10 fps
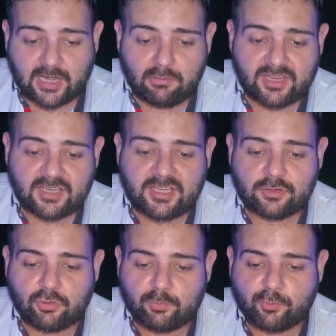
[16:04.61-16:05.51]
How can
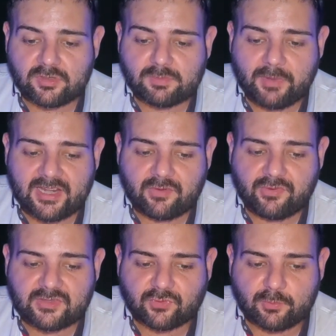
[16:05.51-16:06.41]
indoor pools
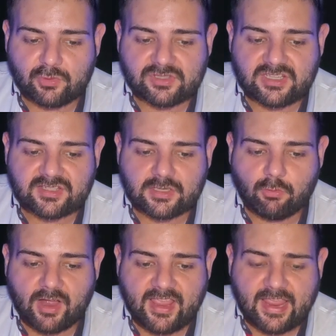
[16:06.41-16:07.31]
benefit from using
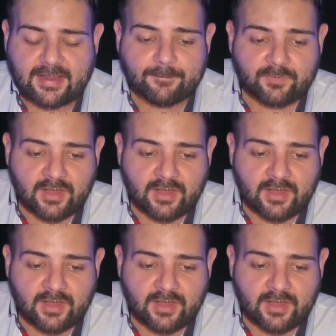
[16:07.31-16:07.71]
CYA?